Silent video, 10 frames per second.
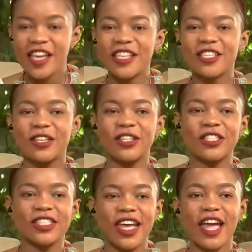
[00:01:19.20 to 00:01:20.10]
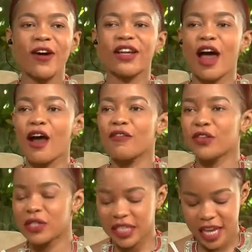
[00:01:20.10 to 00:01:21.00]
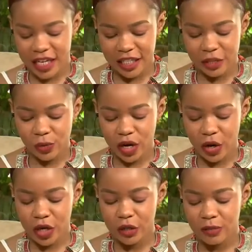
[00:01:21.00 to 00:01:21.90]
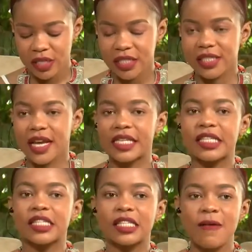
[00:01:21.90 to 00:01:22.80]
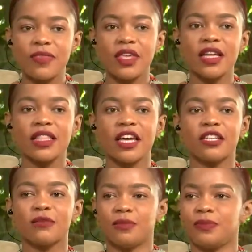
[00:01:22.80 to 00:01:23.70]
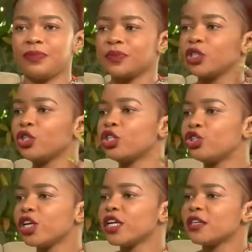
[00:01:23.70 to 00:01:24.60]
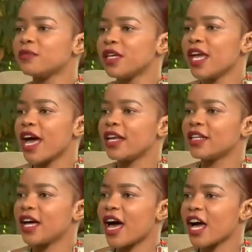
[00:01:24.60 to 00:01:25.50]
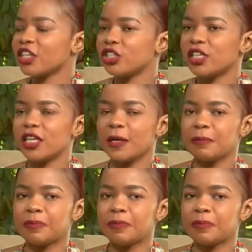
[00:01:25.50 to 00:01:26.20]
So today on our views, ladies, we're going to be discussing something that triggered me and actually